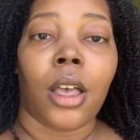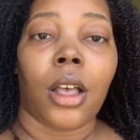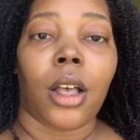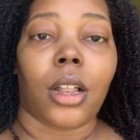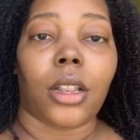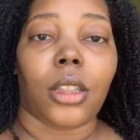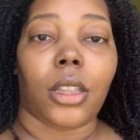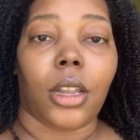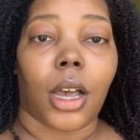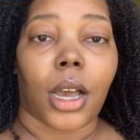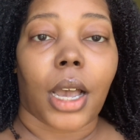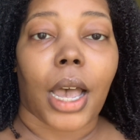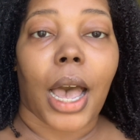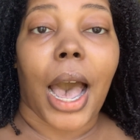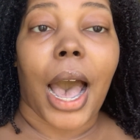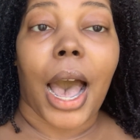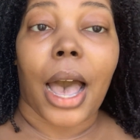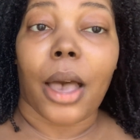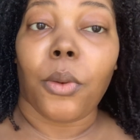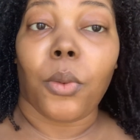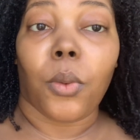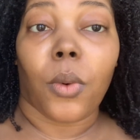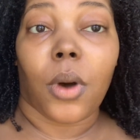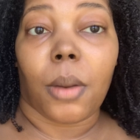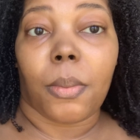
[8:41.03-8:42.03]
look, I
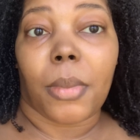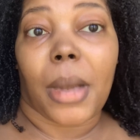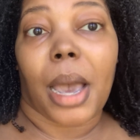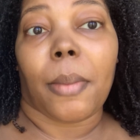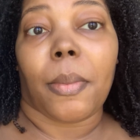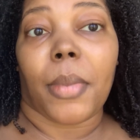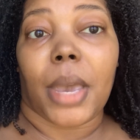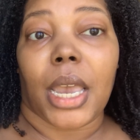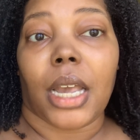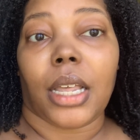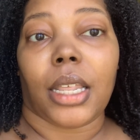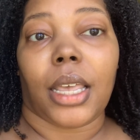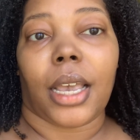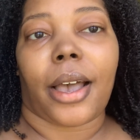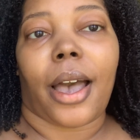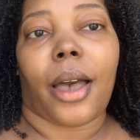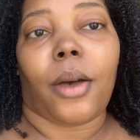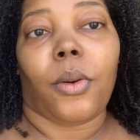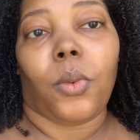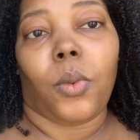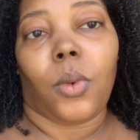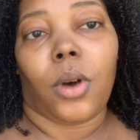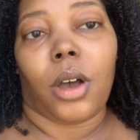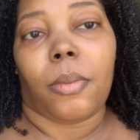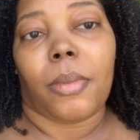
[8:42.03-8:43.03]
want my mate, like, I
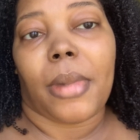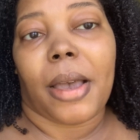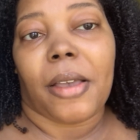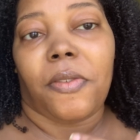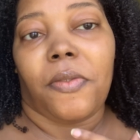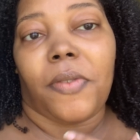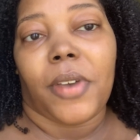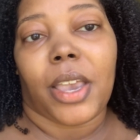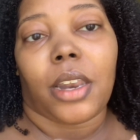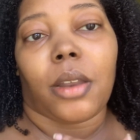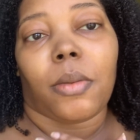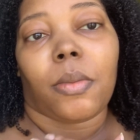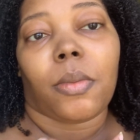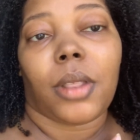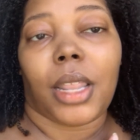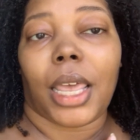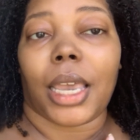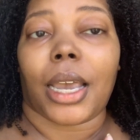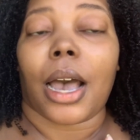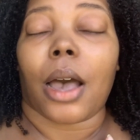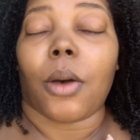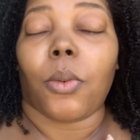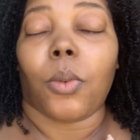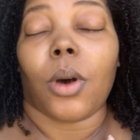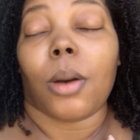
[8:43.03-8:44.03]
want my fate,
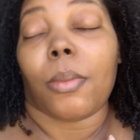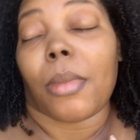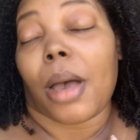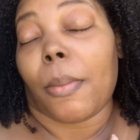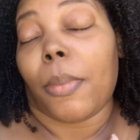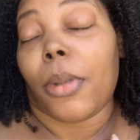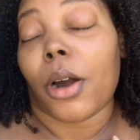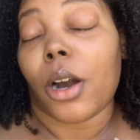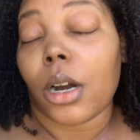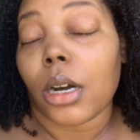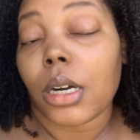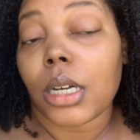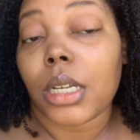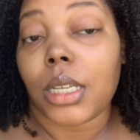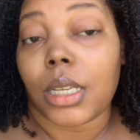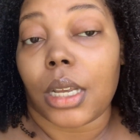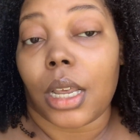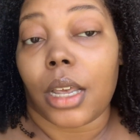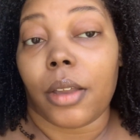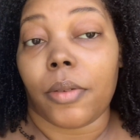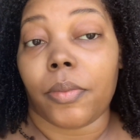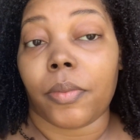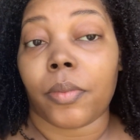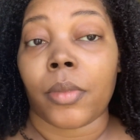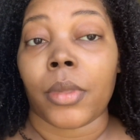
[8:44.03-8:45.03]
like, I want my
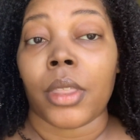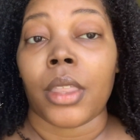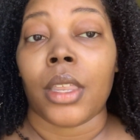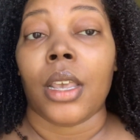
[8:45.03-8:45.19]
person.